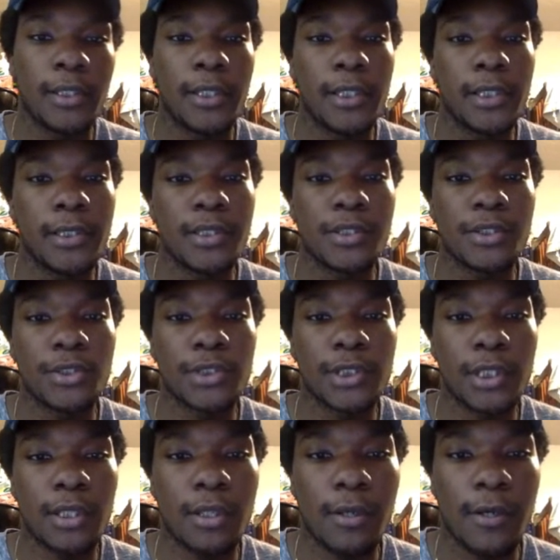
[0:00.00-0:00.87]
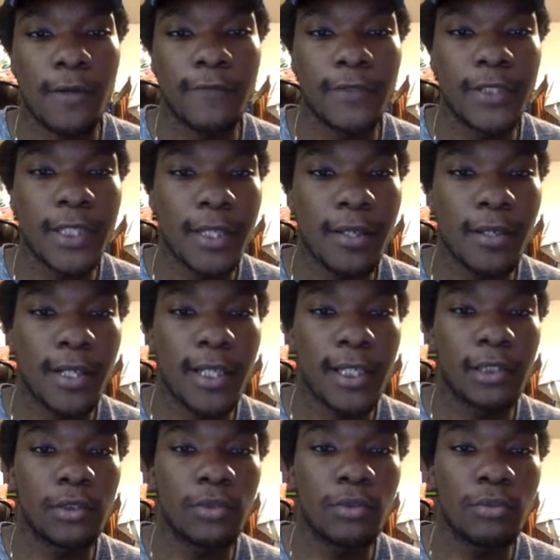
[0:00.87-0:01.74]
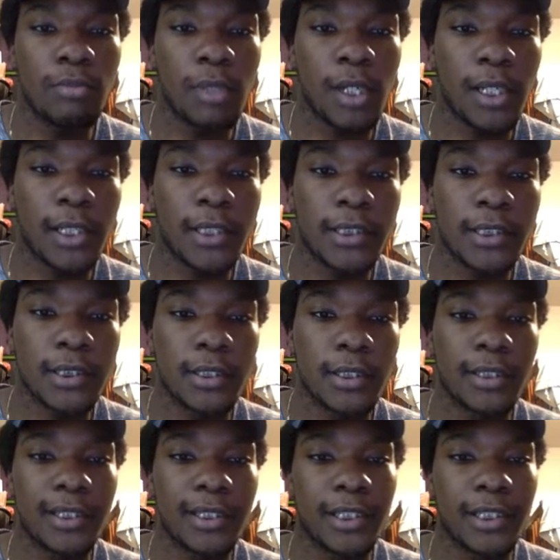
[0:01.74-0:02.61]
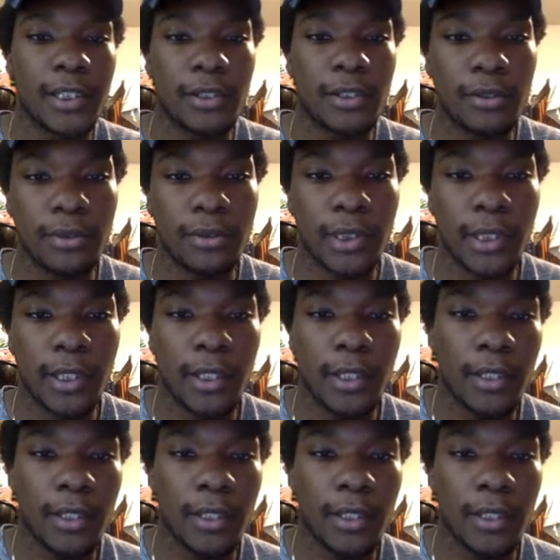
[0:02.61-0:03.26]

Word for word: initial sale of gear and loot box, guild,